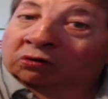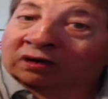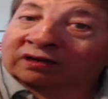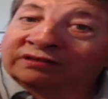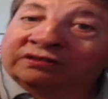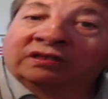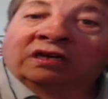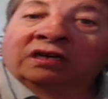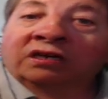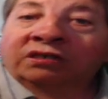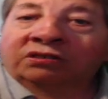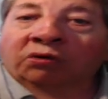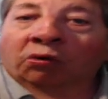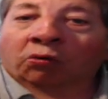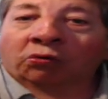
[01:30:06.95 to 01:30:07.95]
on
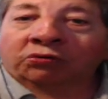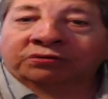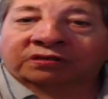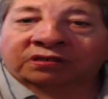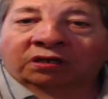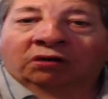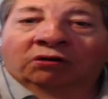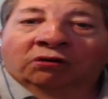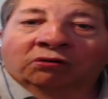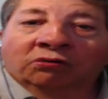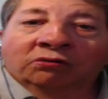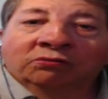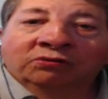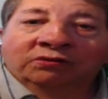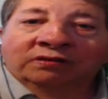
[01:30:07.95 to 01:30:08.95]
your
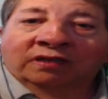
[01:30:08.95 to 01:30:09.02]
show,